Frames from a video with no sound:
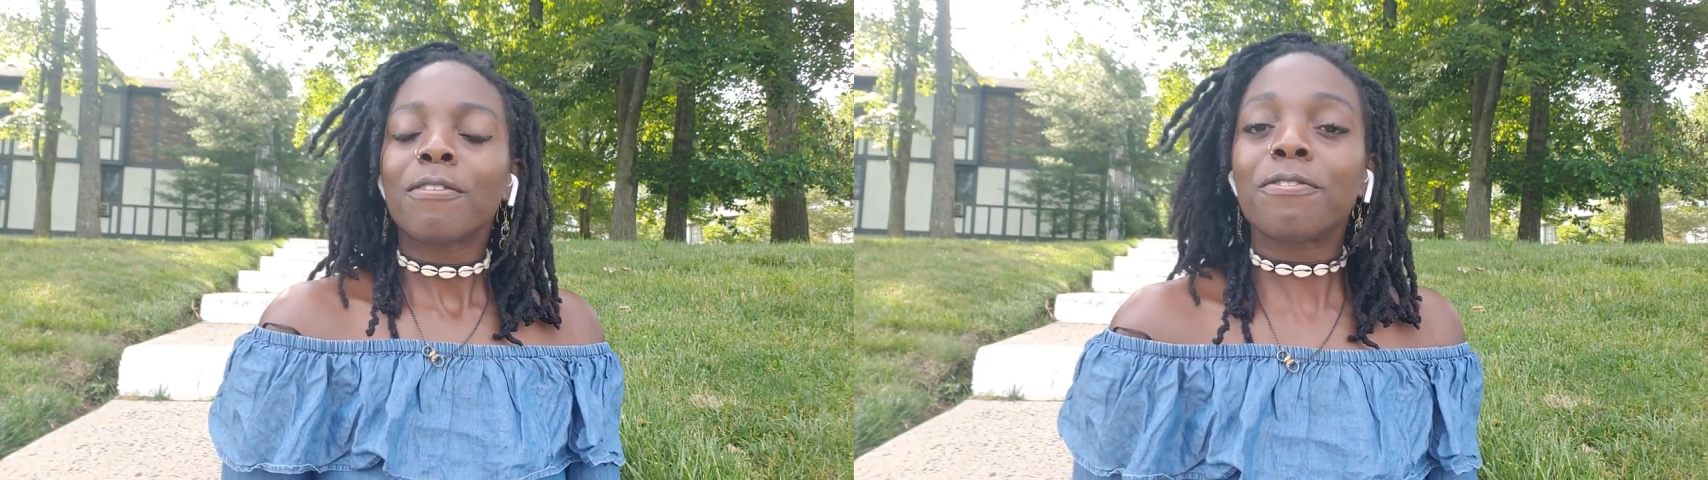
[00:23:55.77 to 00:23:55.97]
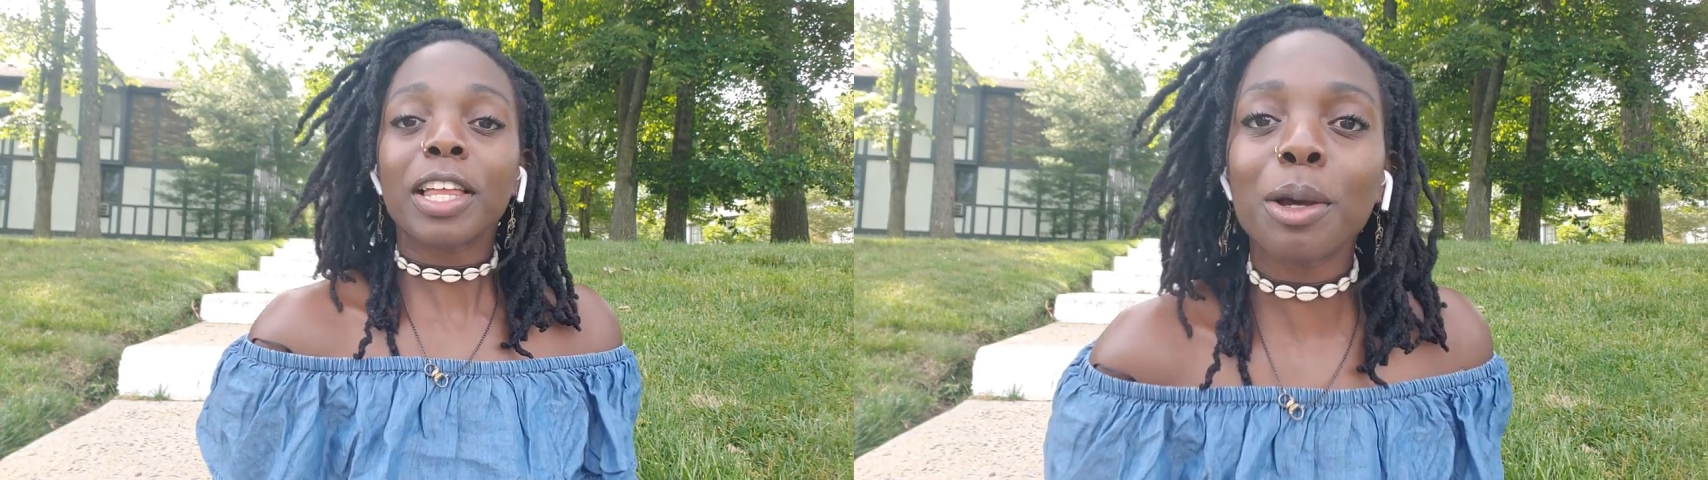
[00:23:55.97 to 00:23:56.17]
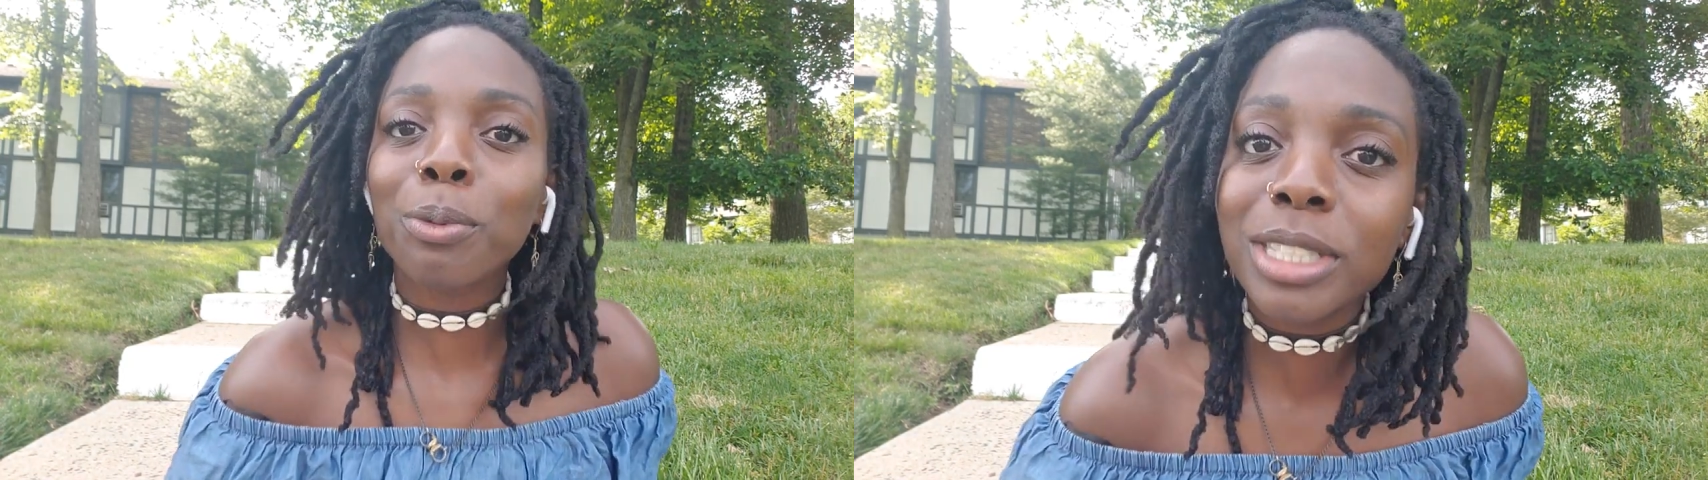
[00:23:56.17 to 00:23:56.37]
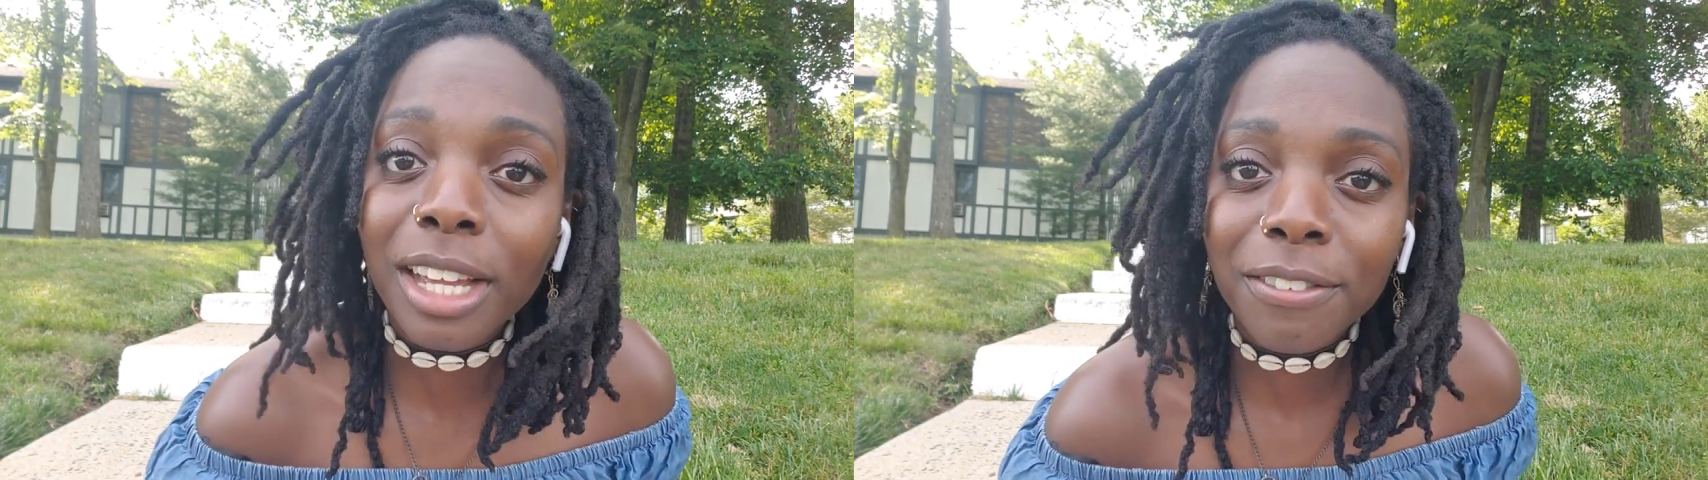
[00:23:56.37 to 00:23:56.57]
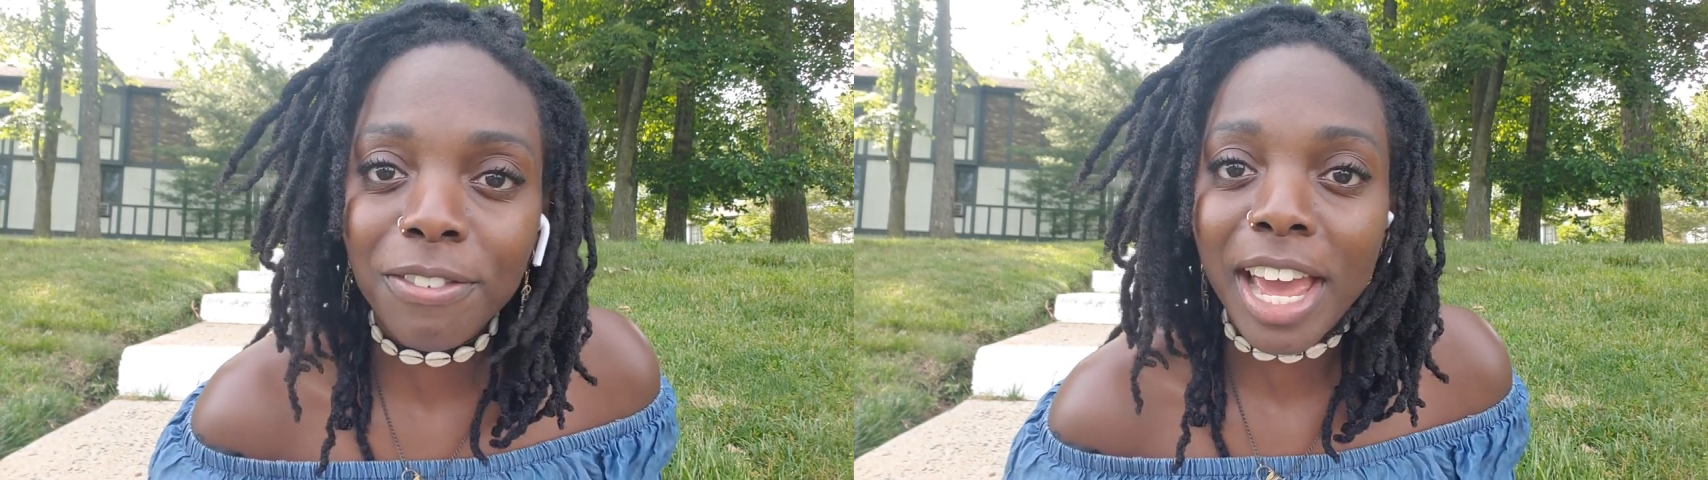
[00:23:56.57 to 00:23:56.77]
Philip was
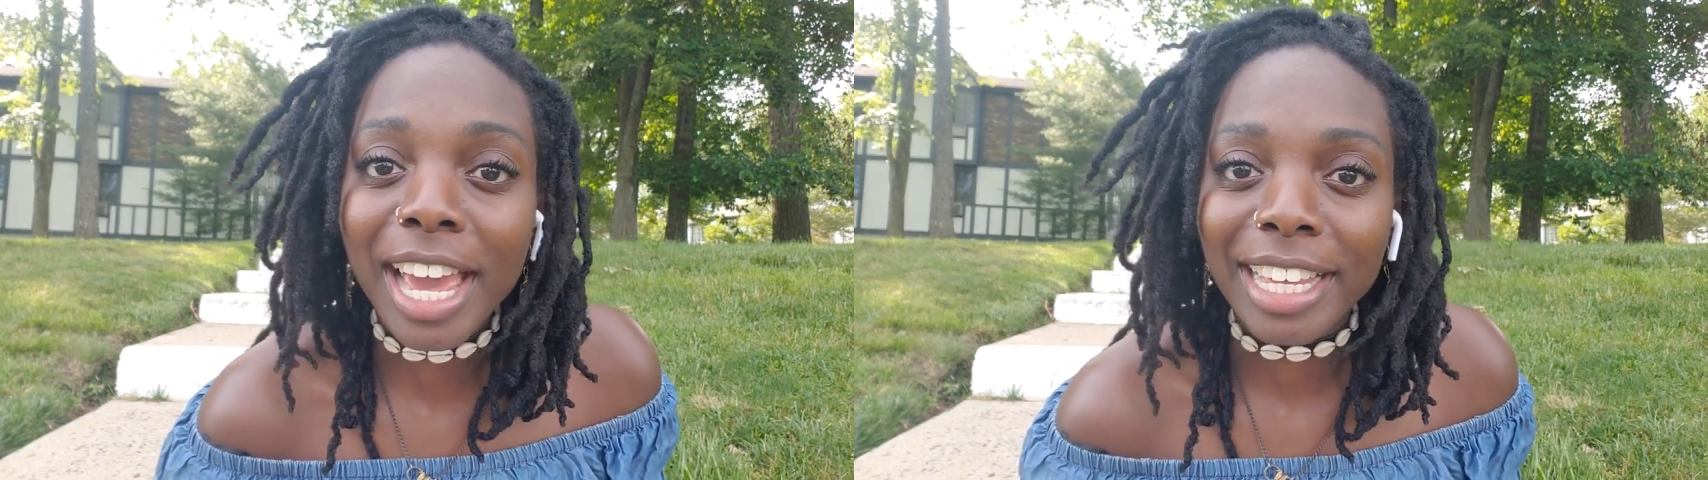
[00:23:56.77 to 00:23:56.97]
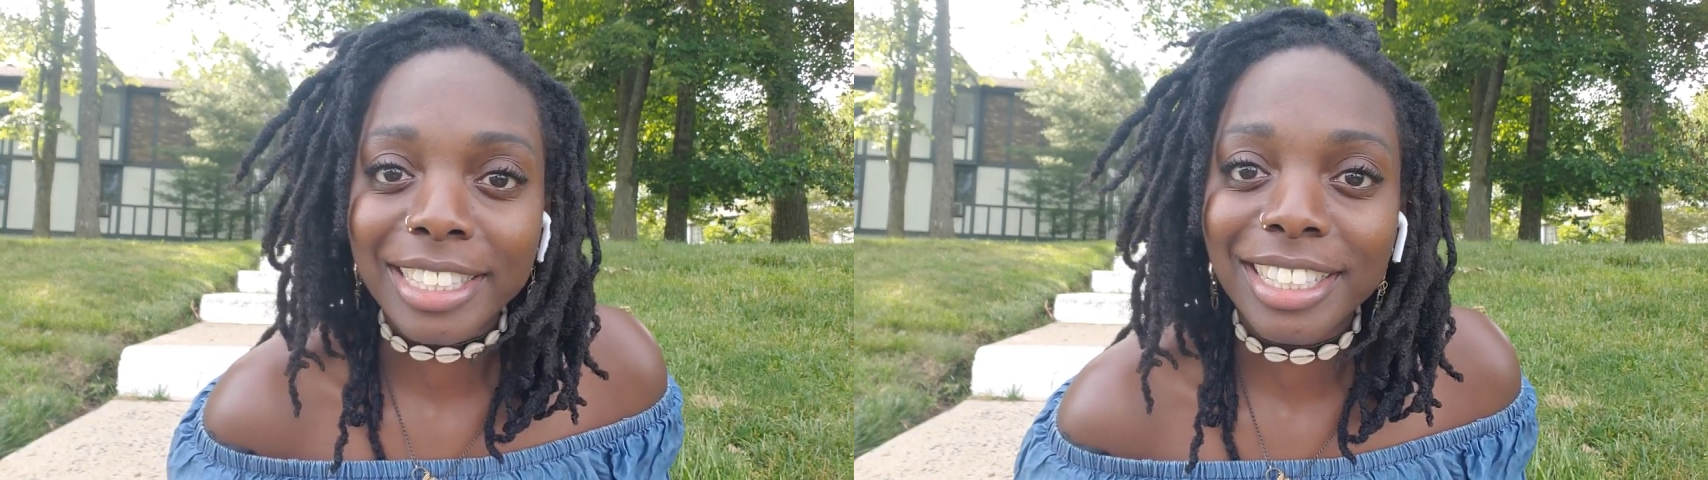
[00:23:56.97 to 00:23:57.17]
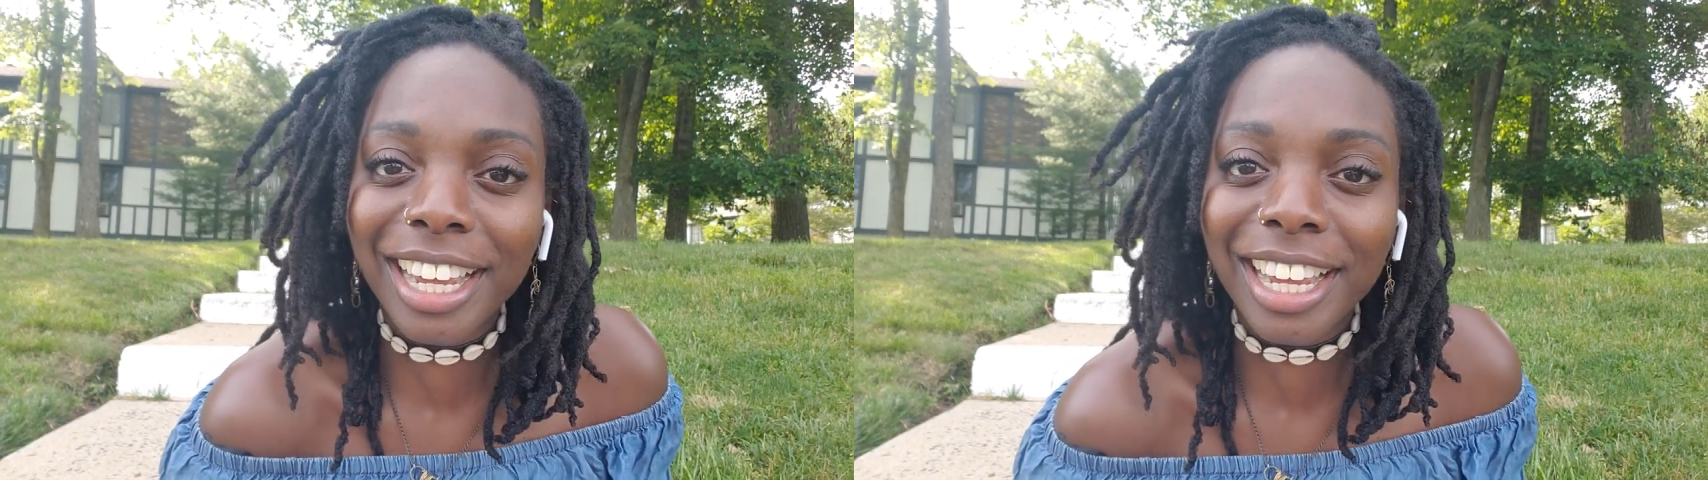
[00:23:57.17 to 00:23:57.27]
unfazed.